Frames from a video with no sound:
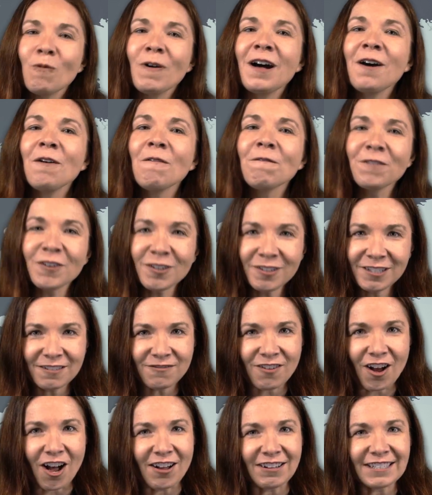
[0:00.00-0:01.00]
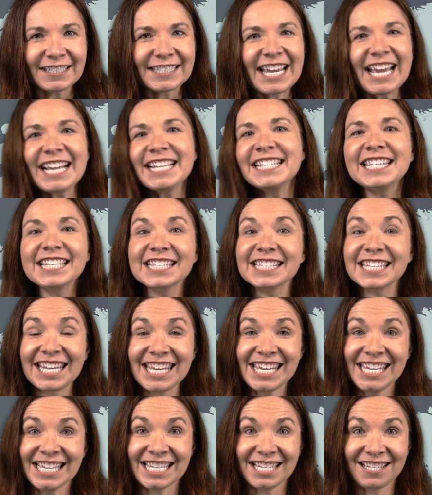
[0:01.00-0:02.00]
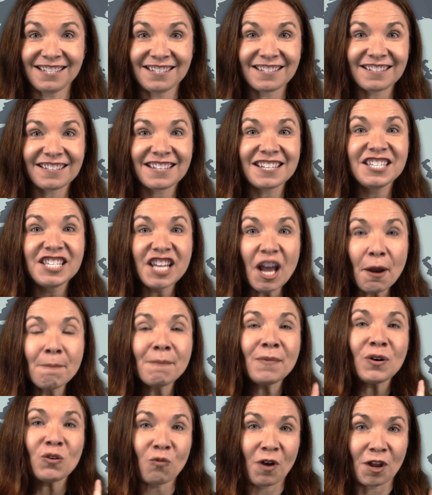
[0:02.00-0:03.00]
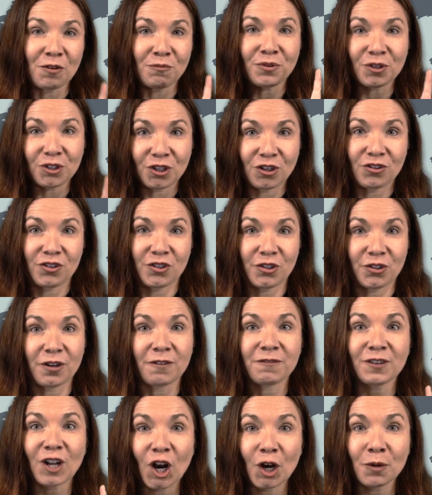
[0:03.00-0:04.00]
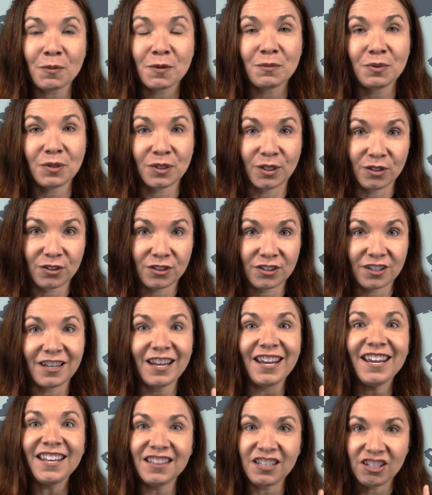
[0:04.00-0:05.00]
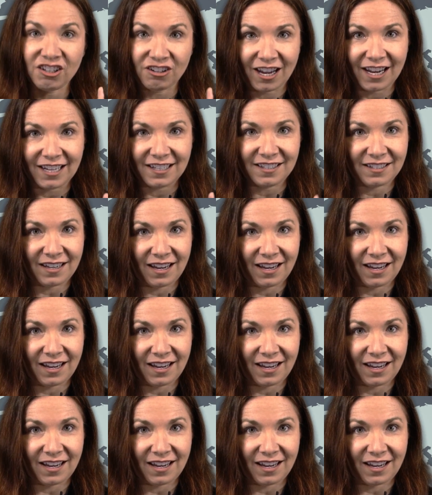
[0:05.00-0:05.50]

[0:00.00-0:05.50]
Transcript: Well, first of all, Texas is the number one producer of carbon pollution in the United